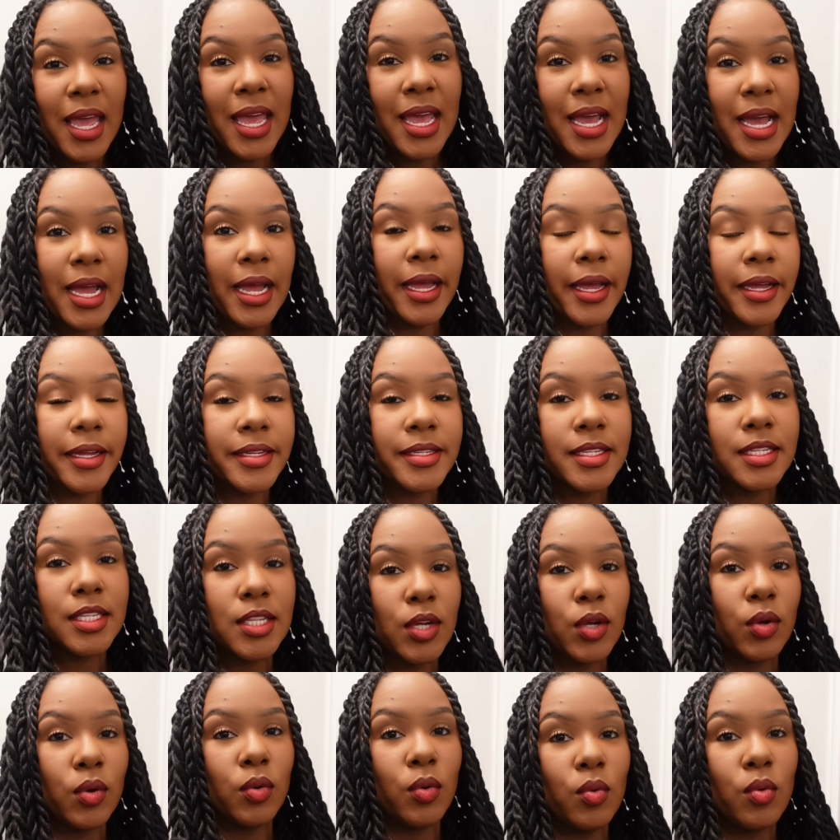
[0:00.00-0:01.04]
Hey guys,
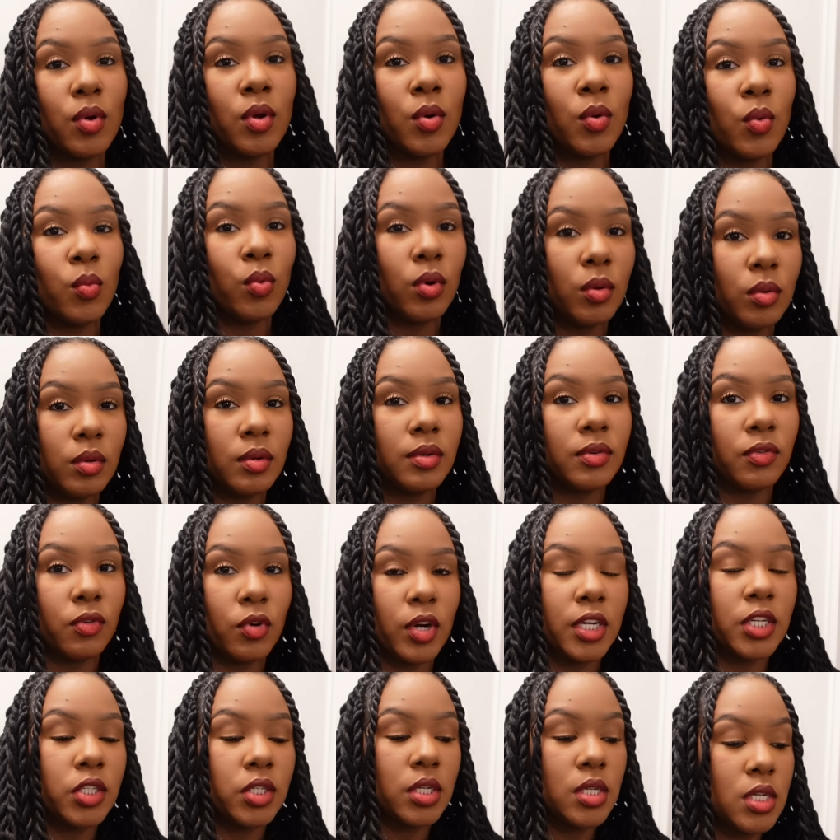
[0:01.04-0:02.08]
so we're
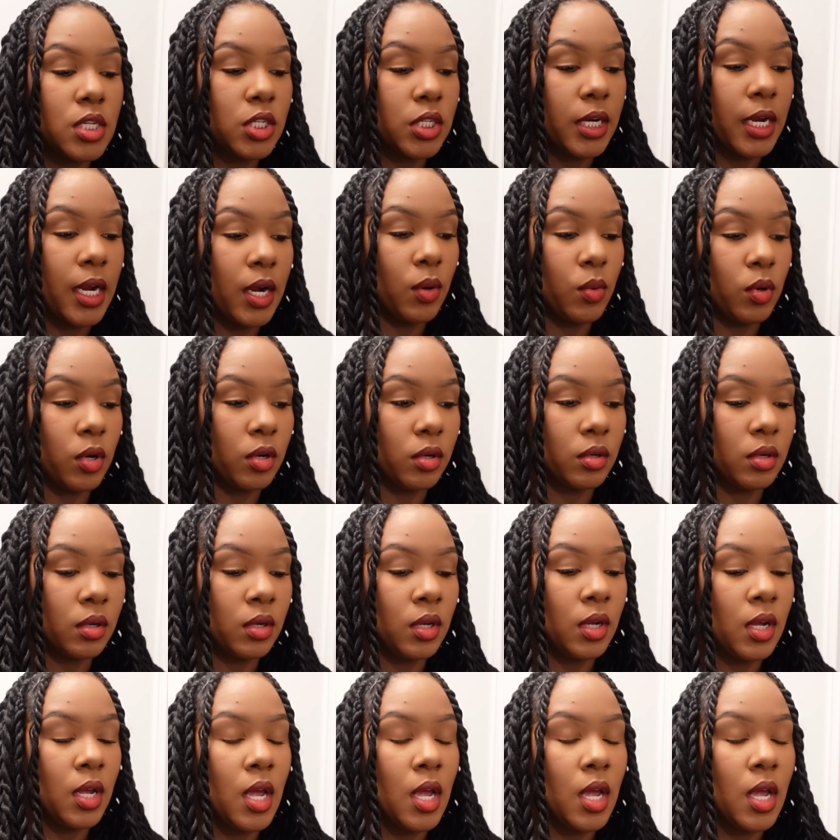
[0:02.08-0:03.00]
refreshed and showered.